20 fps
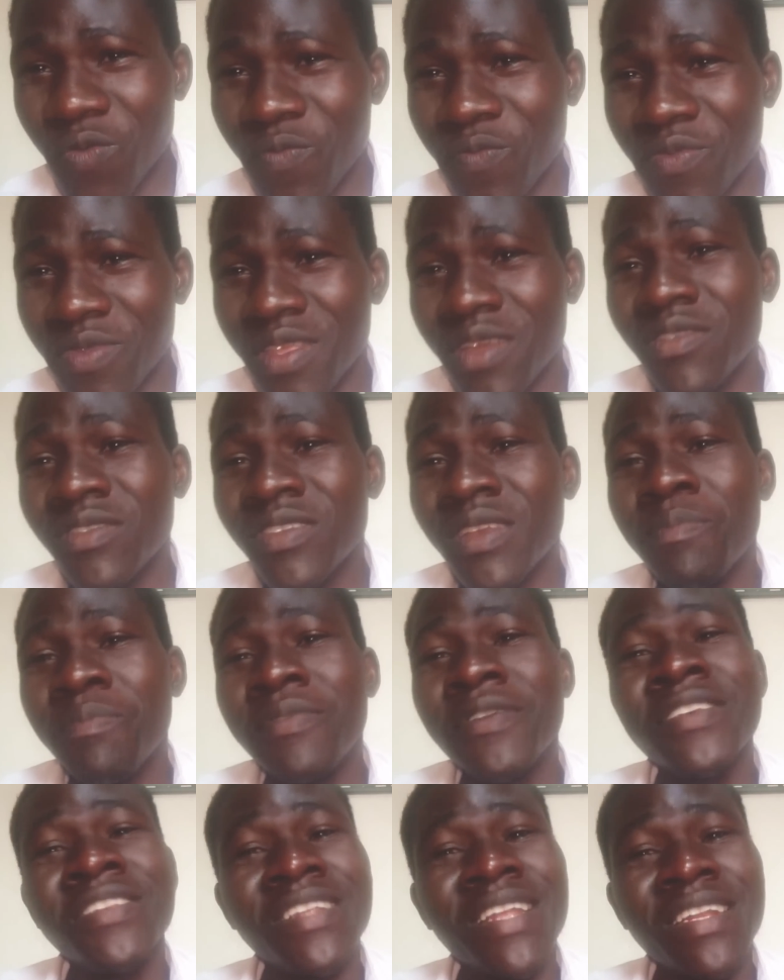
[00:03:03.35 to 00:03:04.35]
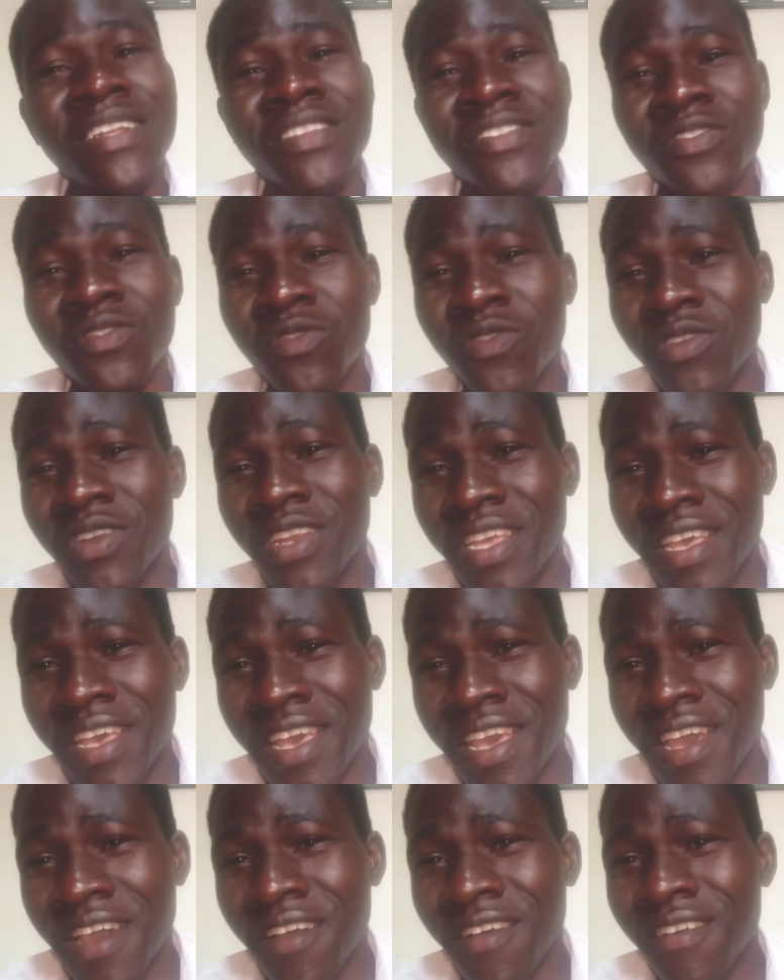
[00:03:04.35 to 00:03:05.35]
There is a place that is called
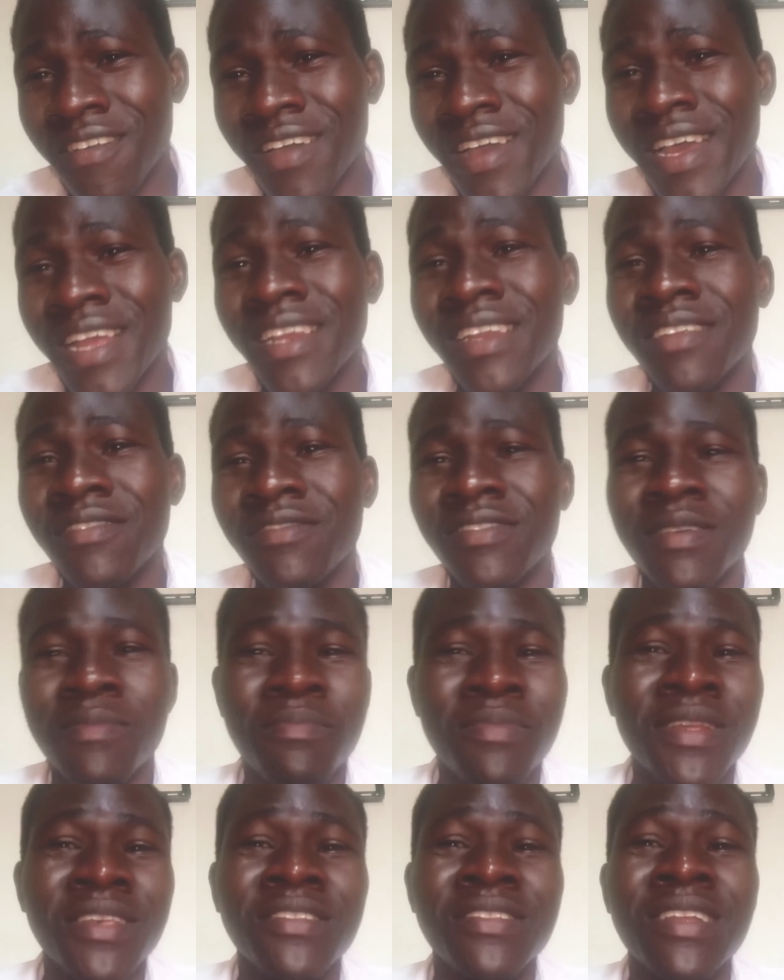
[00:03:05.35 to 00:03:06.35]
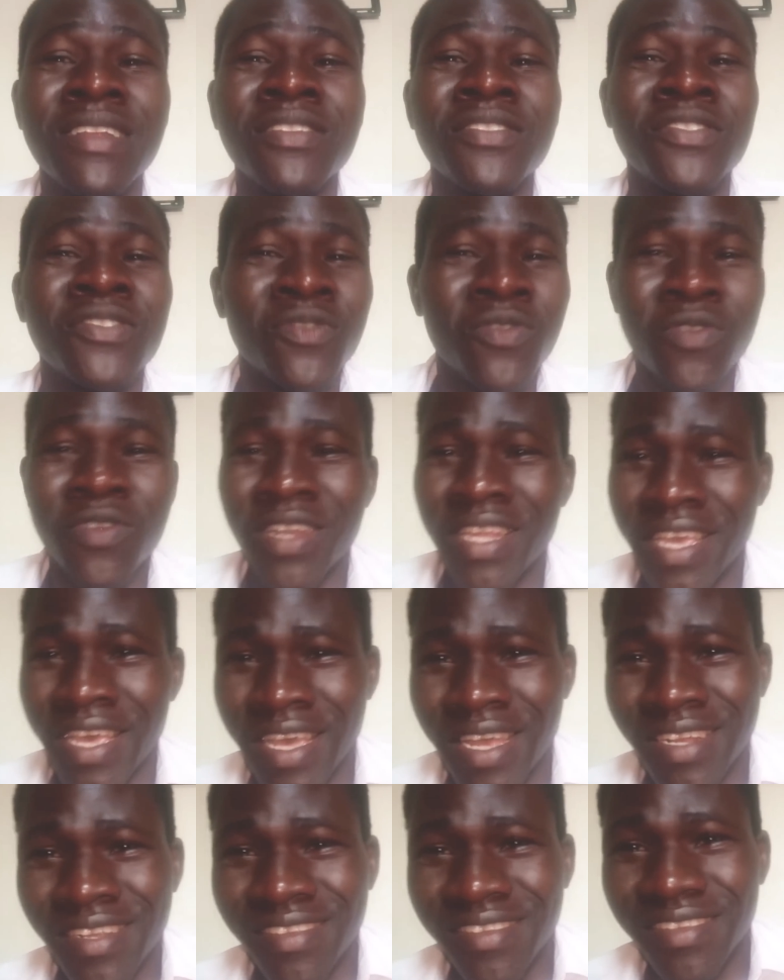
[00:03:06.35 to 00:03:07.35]
hell, and there is a place that is called
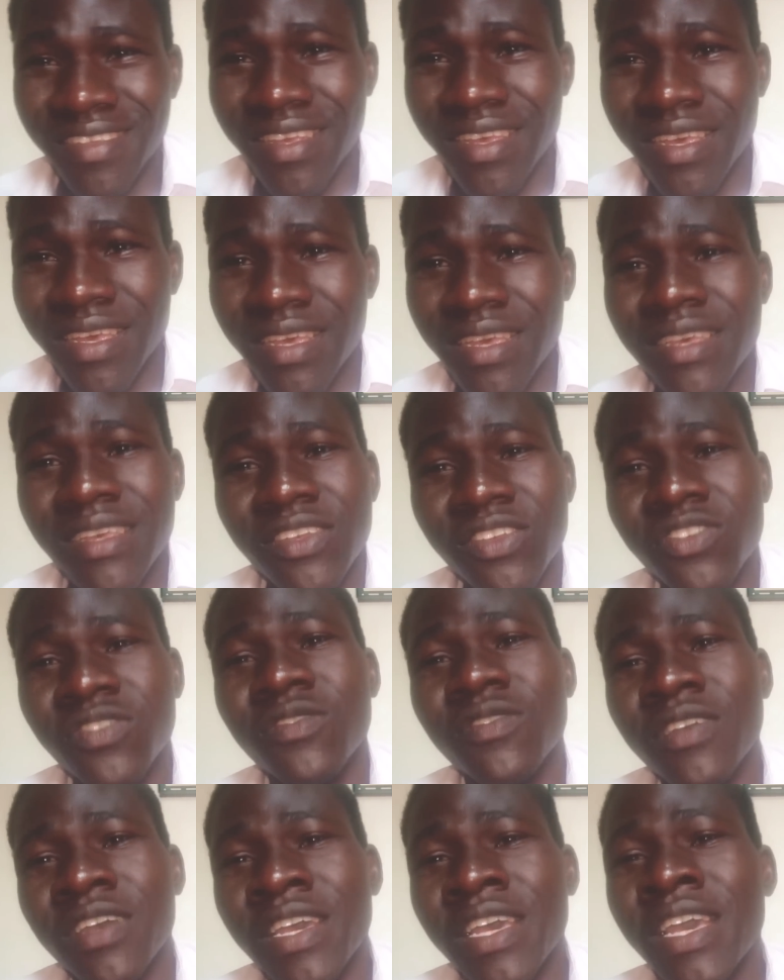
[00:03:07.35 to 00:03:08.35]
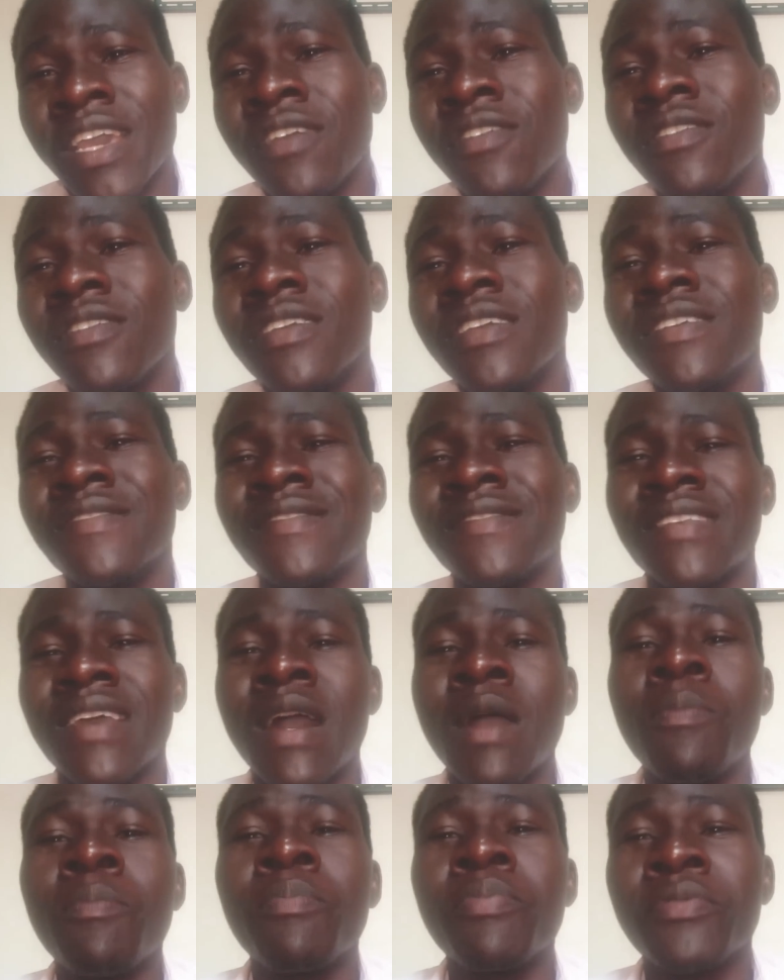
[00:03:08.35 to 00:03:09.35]
hades. So hell is
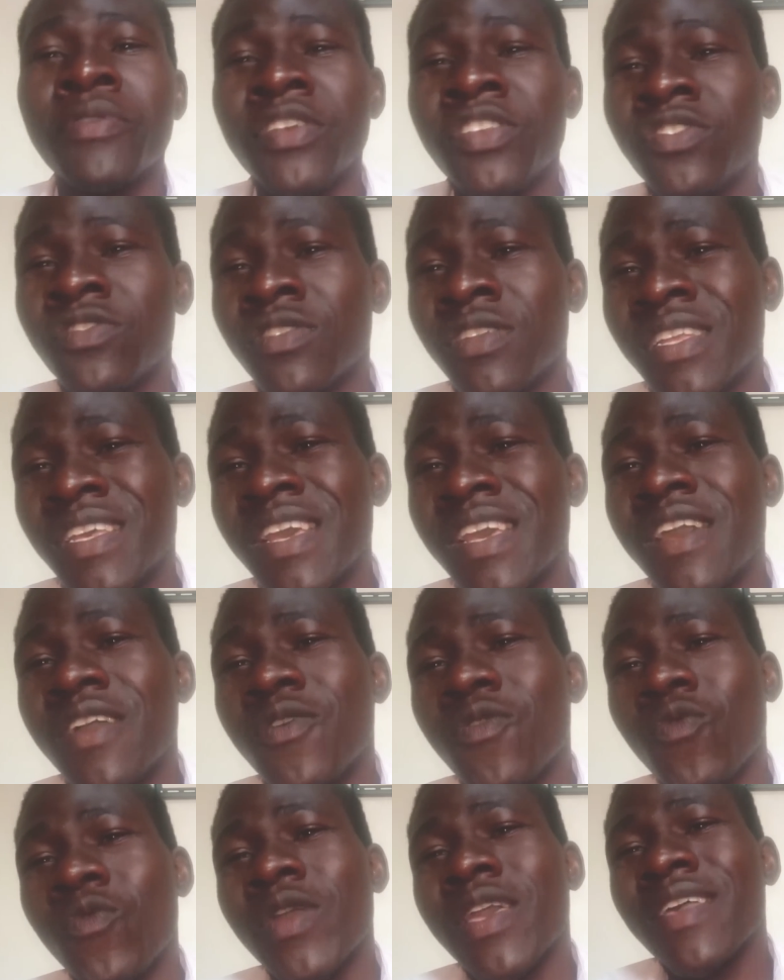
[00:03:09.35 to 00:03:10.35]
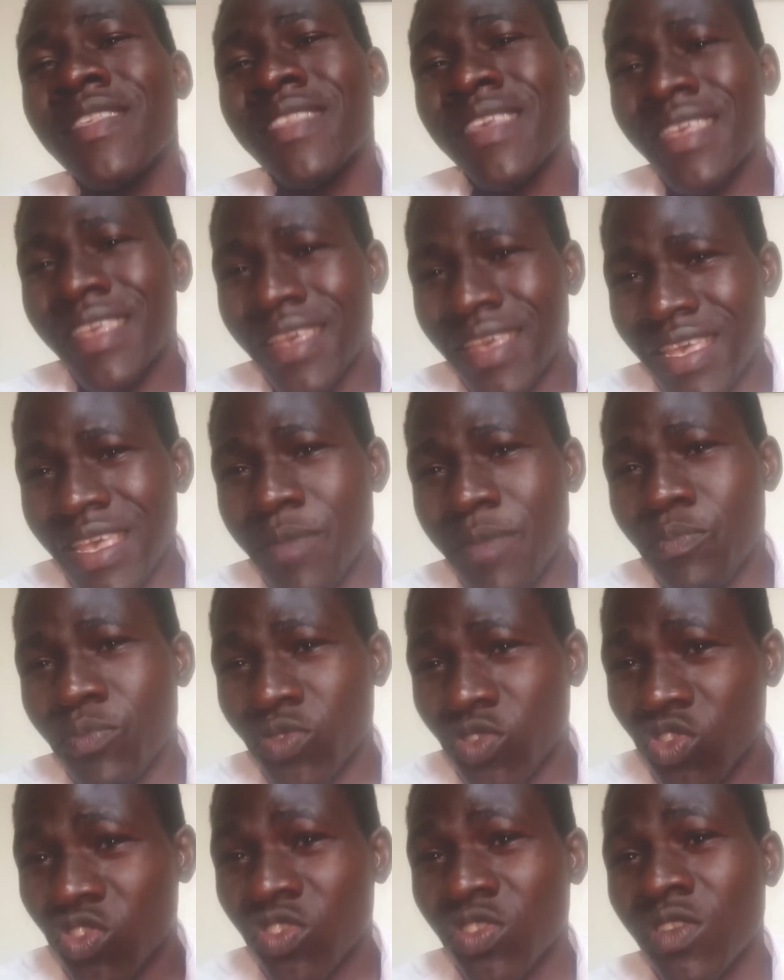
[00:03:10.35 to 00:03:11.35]
a prison where they keep
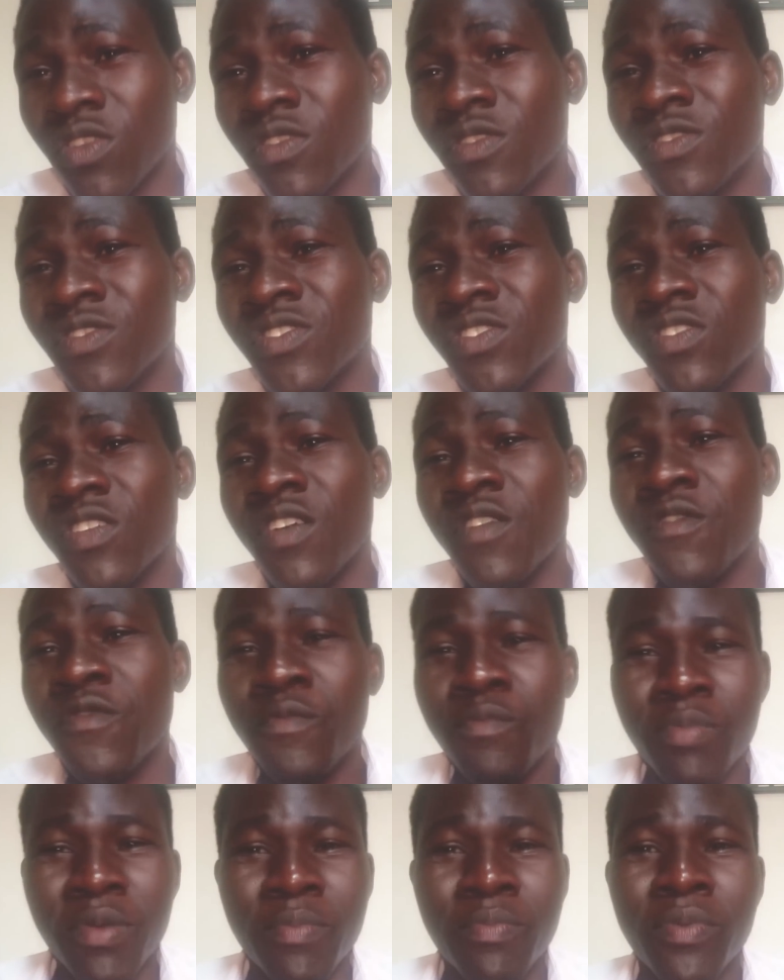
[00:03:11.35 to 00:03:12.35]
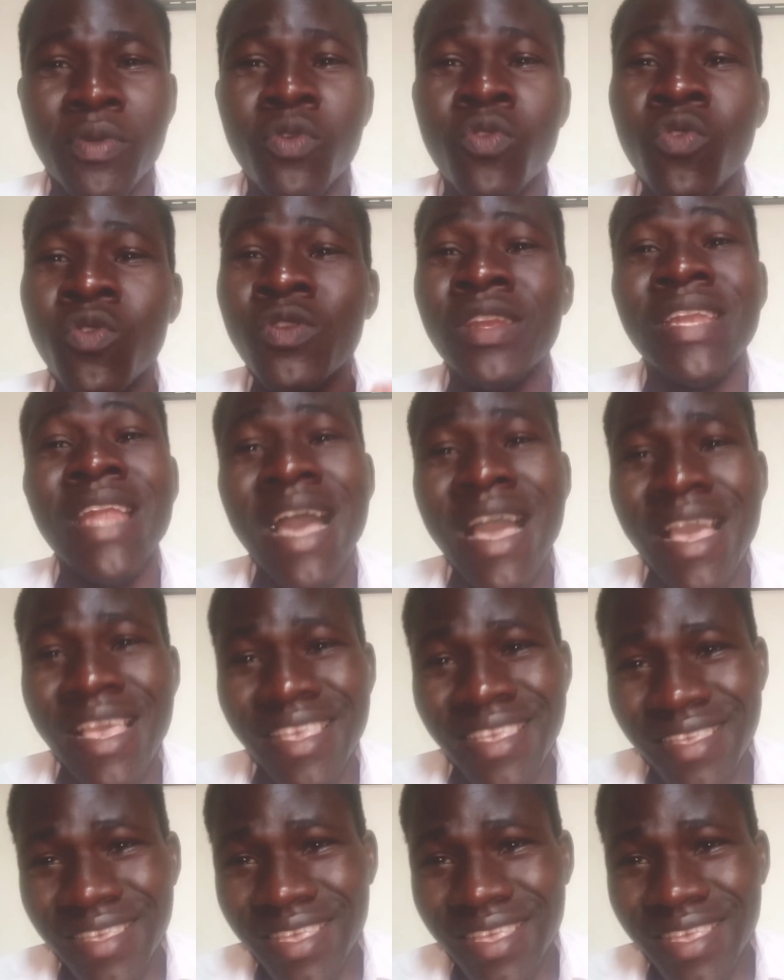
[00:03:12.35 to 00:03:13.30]
souls of people who die